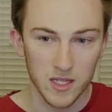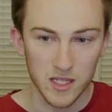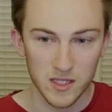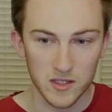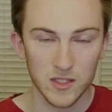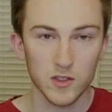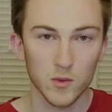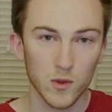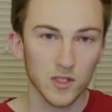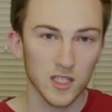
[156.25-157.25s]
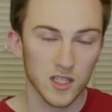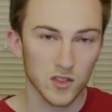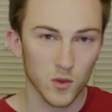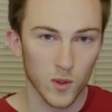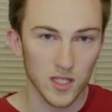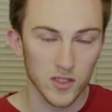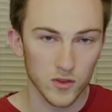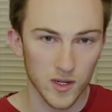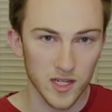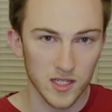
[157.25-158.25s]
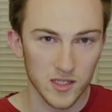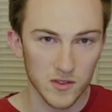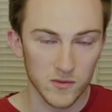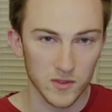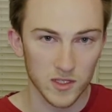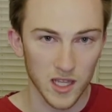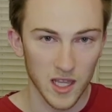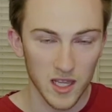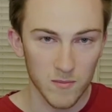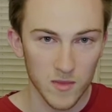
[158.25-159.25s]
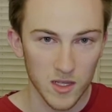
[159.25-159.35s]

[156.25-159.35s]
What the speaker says: is that you only get 20 trains for the game.